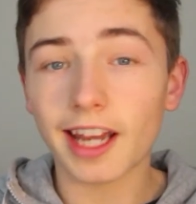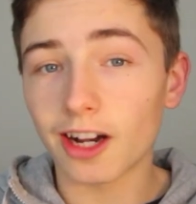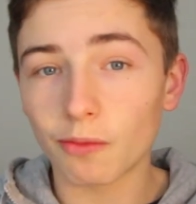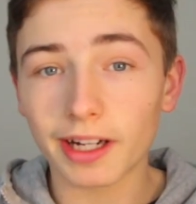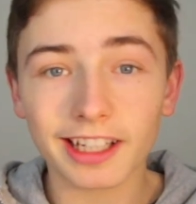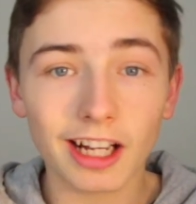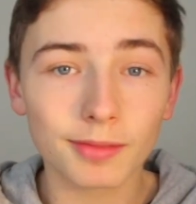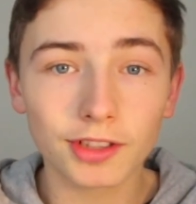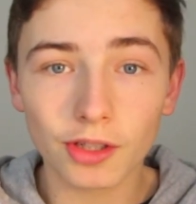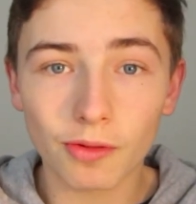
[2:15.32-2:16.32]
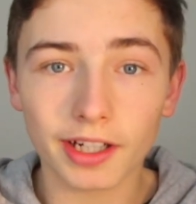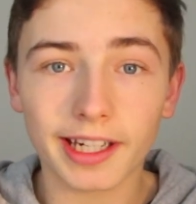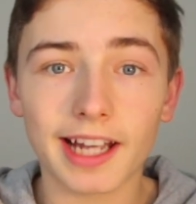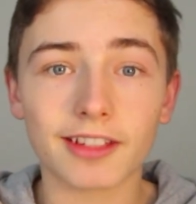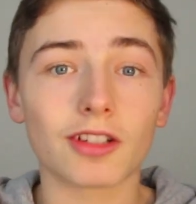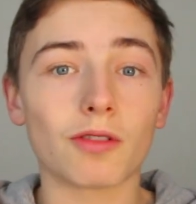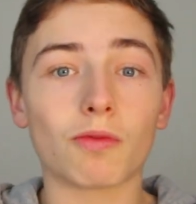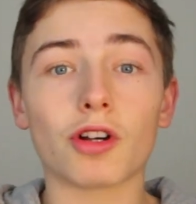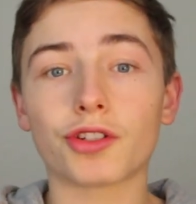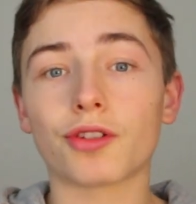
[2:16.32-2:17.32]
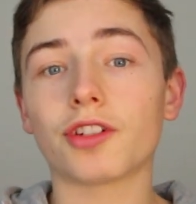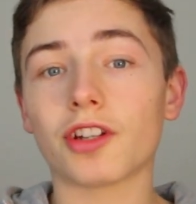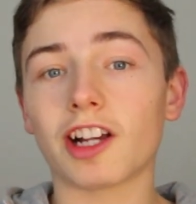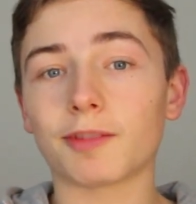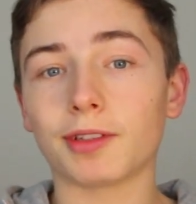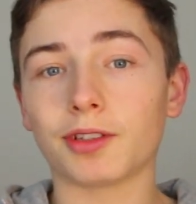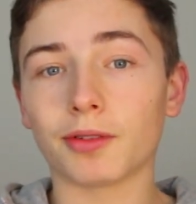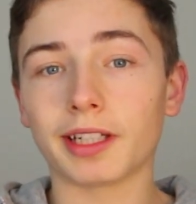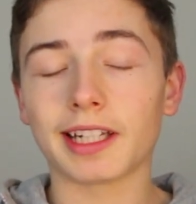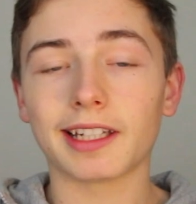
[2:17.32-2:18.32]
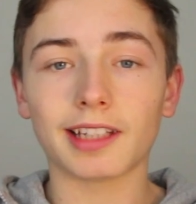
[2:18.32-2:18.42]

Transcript: Now, when it comes to your workouts, what should you guys be doing?